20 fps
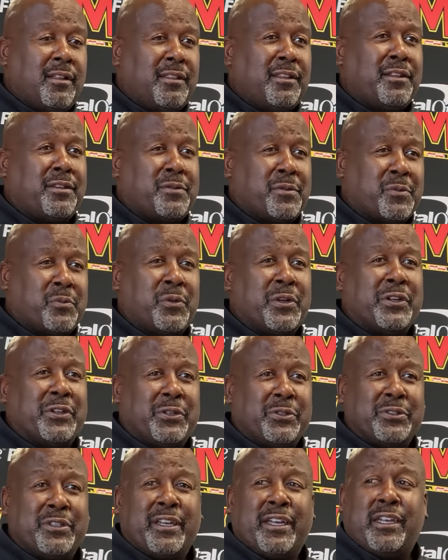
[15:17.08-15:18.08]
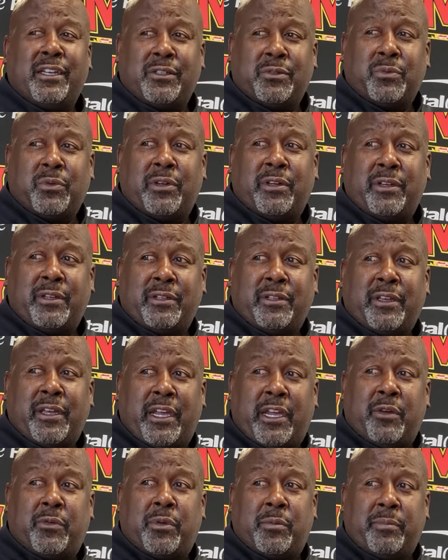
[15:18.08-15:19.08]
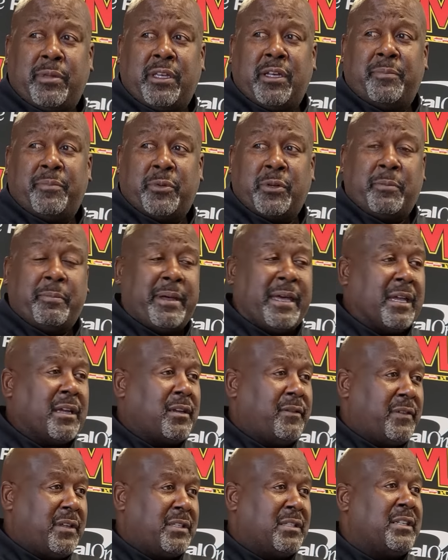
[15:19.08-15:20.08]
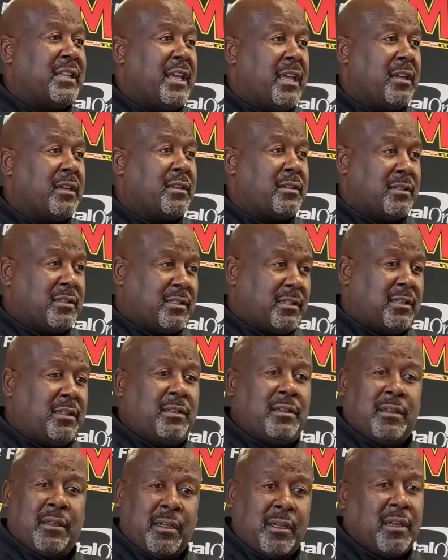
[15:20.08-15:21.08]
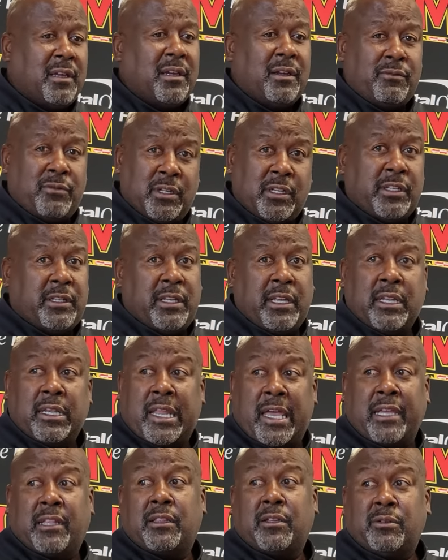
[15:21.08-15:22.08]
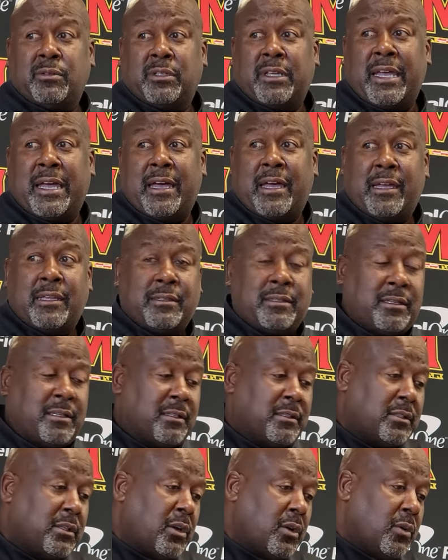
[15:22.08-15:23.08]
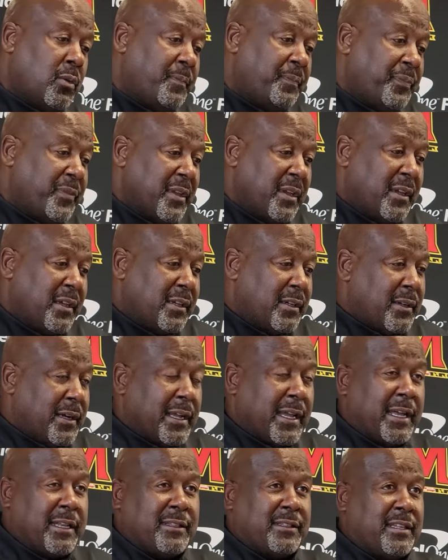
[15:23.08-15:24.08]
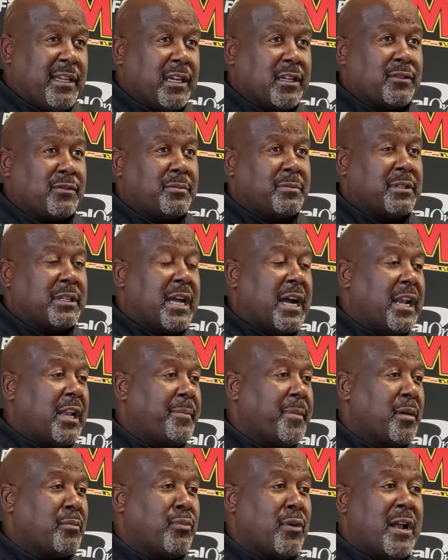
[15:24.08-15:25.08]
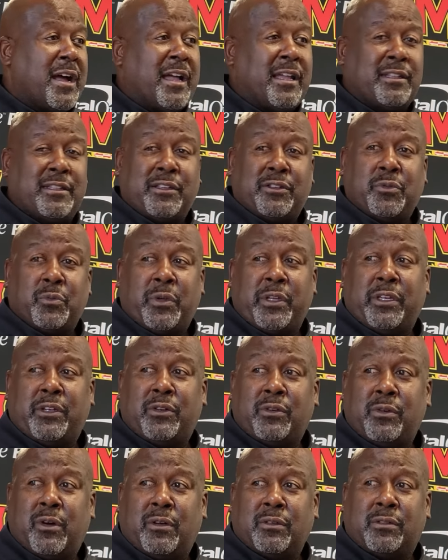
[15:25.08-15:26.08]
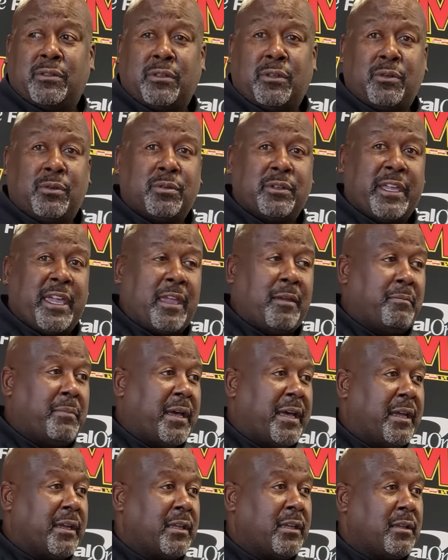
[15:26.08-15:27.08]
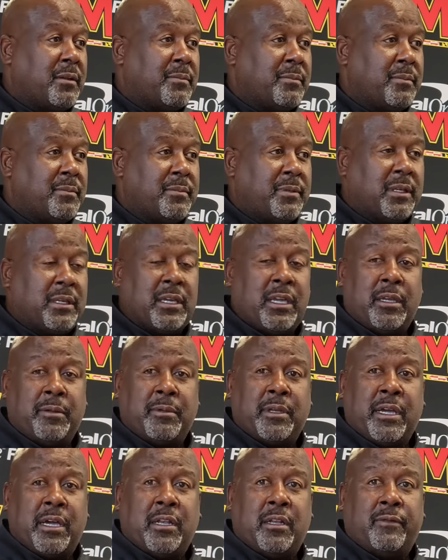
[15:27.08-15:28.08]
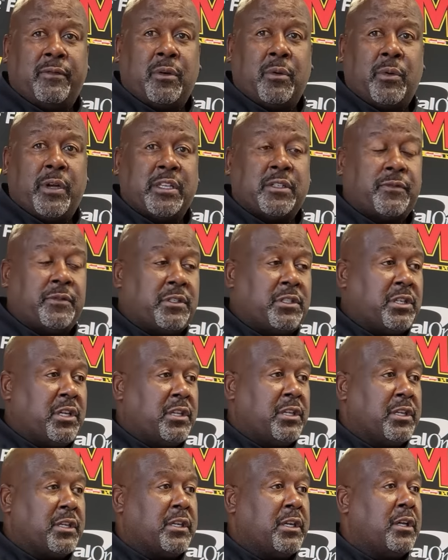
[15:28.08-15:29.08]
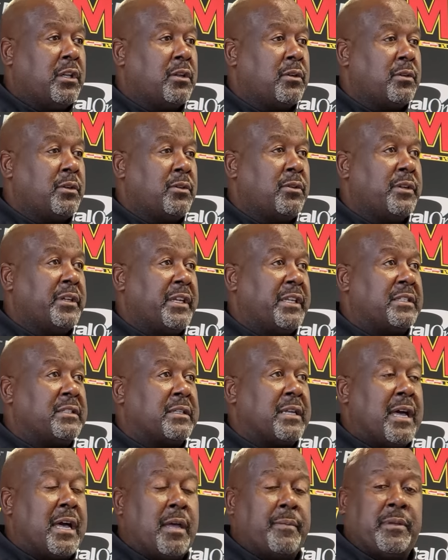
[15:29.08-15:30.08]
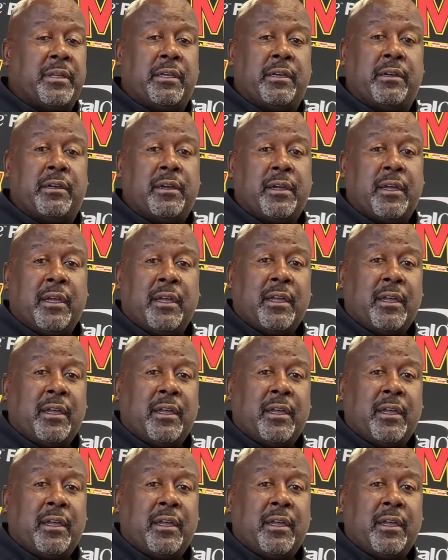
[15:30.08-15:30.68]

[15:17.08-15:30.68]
this was one of those games where the hair would be up on the back of his neck because he really didn't like those guys. And so, you know, I got a text from Scotty McBride this week, who also came back and became kind of a West Virginia killer during his time here,